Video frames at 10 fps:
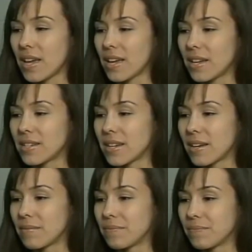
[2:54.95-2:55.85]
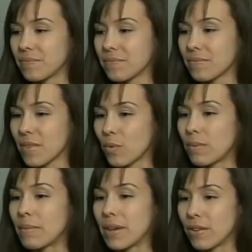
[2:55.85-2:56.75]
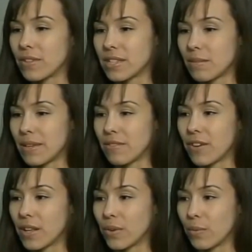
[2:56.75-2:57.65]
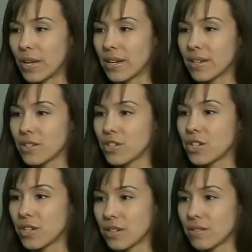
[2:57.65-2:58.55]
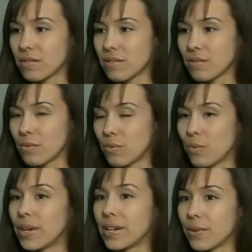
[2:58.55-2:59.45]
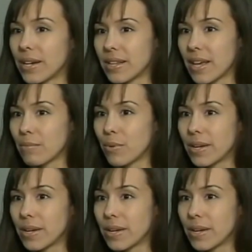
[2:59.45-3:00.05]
And when my mother visited me the following week, she reiterated that